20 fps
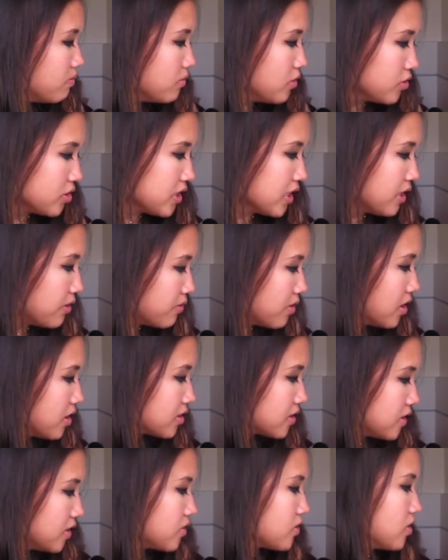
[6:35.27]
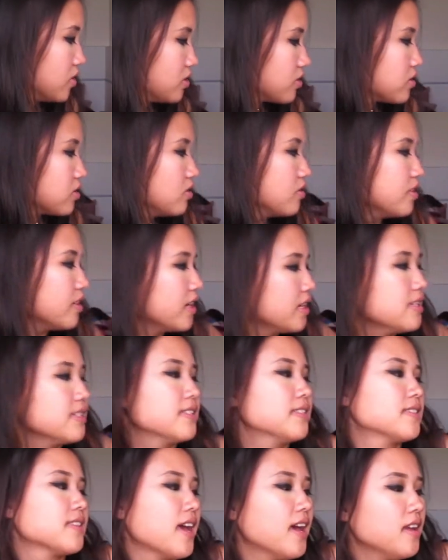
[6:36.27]
Motel Rocks is also another
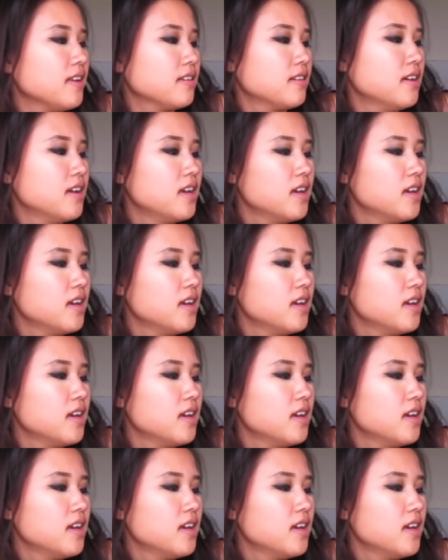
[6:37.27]
set.